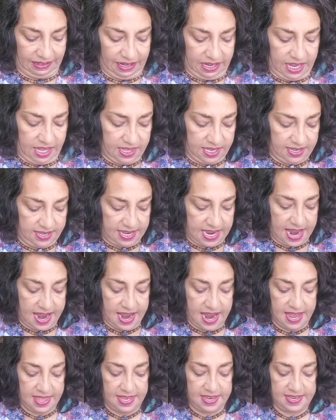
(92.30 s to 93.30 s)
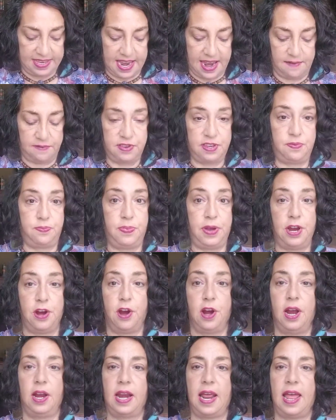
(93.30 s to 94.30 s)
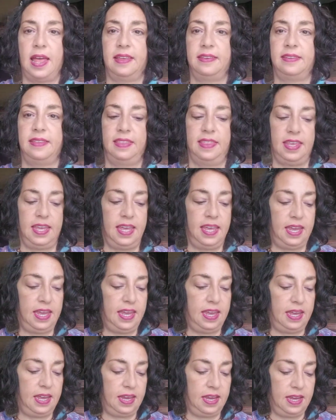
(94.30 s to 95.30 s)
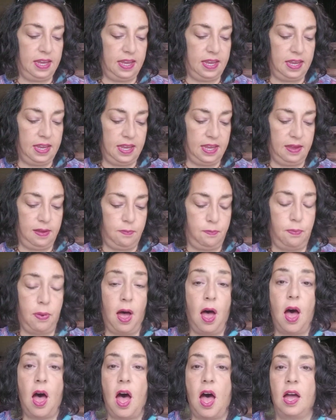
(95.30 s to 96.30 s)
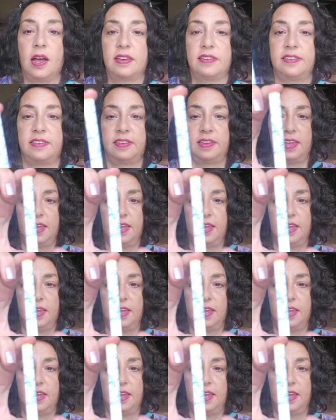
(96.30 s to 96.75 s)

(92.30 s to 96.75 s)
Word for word: in the same spirit as the box,